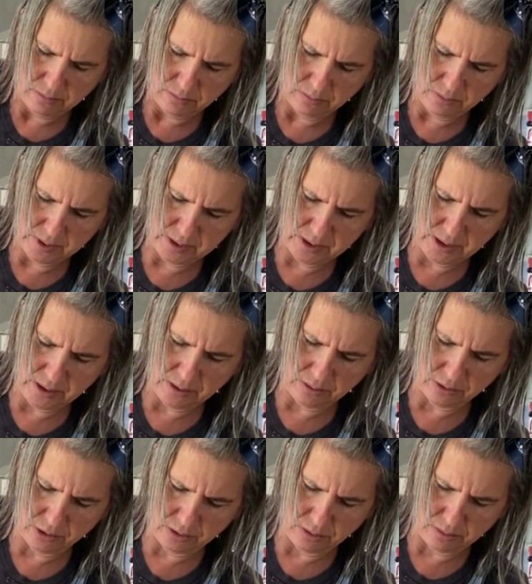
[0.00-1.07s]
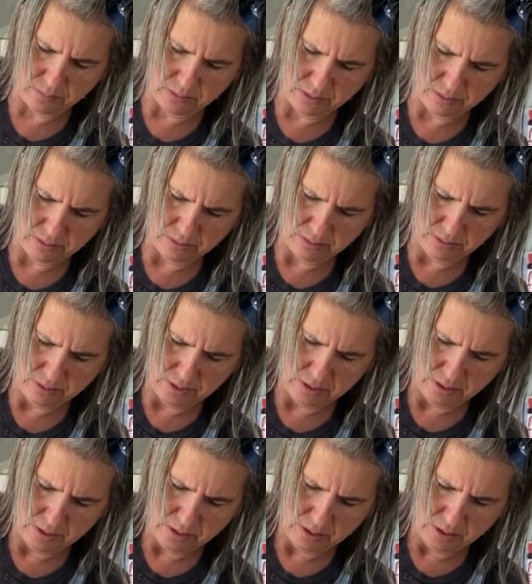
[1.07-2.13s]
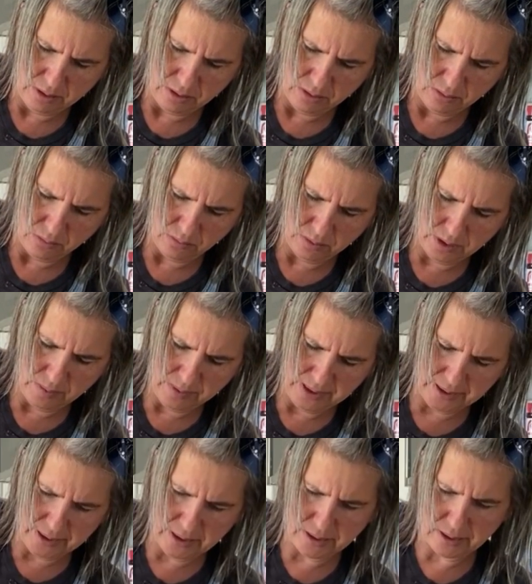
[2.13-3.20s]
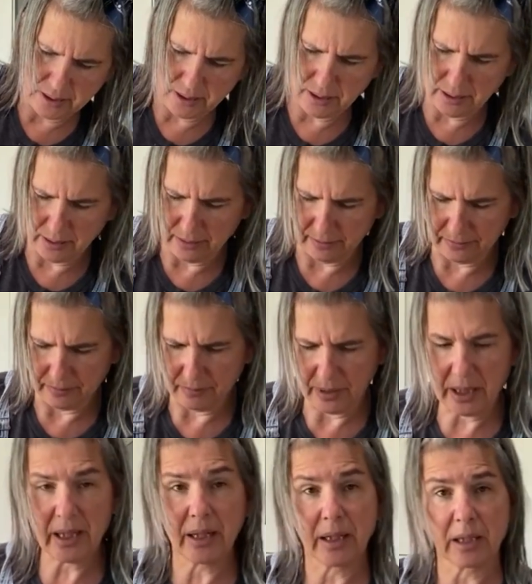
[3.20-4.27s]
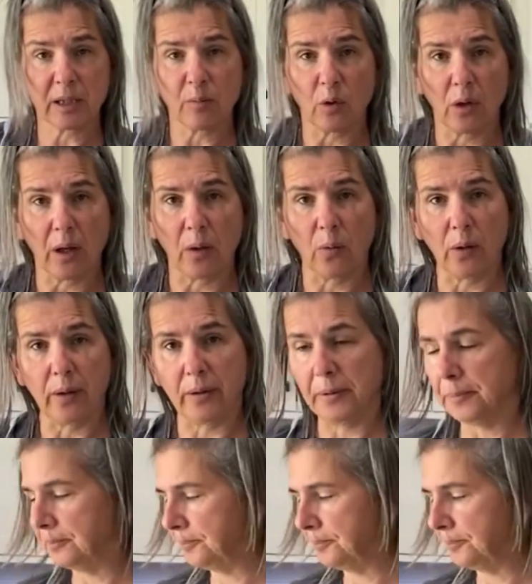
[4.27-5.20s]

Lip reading: What's the other term? What am I thinking of? I got to get some more hot water.